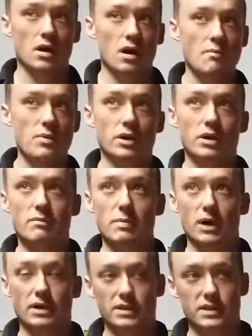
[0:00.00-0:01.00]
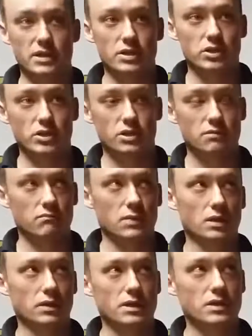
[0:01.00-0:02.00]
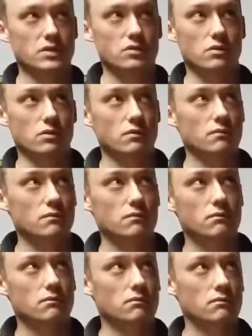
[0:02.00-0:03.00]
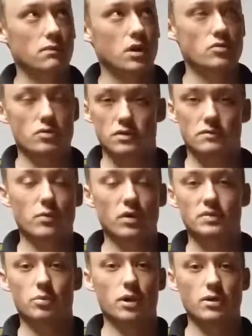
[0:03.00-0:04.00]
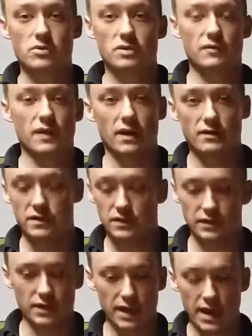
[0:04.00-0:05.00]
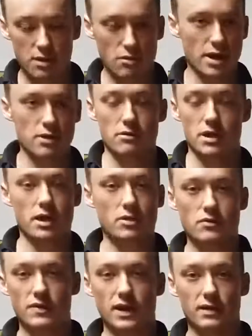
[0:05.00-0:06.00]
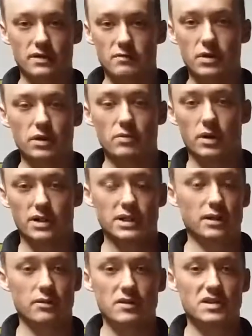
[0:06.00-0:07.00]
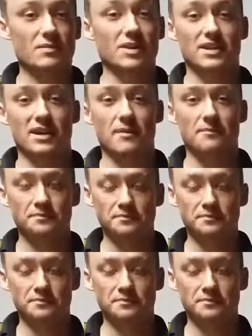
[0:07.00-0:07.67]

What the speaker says: $1 million each, at least, or multiple hundreds of thousands, like eight or 900,000, $1 million, I don't know, something like that.